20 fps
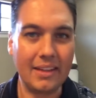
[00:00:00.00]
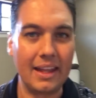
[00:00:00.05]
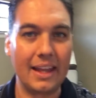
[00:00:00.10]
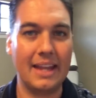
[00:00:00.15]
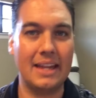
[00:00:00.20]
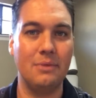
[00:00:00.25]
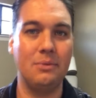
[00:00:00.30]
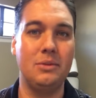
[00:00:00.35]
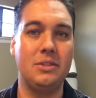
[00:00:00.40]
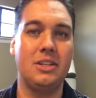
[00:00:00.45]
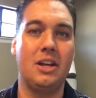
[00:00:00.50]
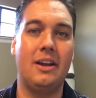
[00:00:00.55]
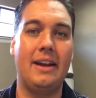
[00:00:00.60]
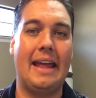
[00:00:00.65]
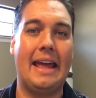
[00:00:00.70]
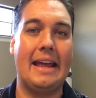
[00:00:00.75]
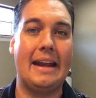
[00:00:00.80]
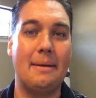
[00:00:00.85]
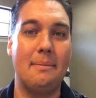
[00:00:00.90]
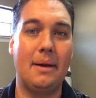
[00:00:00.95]
and was on
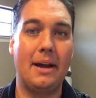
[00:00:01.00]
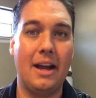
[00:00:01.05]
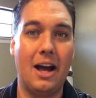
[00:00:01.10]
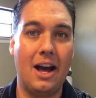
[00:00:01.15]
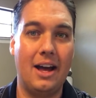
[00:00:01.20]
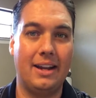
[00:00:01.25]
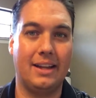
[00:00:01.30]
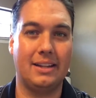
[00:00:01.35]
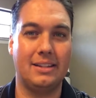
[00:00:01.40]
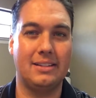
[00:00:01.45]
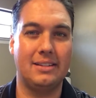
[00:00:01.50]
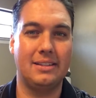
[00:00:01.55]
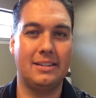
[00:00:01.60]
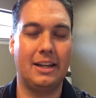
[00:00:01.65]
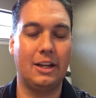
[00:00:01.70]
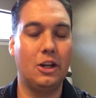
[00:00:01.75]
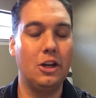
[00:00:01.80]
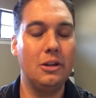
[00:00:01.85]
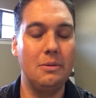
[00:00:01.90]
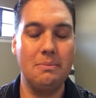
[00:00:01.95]
antibiotics.
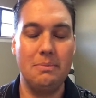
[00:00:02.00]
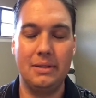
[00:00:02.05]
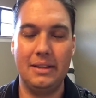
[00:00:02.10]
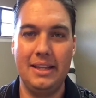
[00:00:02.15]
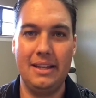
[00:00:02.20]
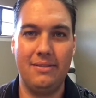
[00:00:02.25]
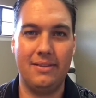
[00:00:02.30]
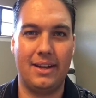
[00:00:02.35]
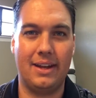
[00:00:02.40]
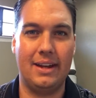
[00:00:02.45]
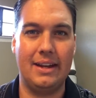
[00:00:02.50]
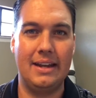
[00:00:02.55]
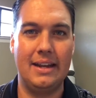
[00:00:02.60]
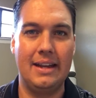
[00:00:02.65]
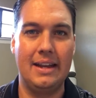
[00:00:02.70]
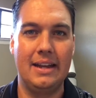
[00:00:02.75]
I couldn't believe it.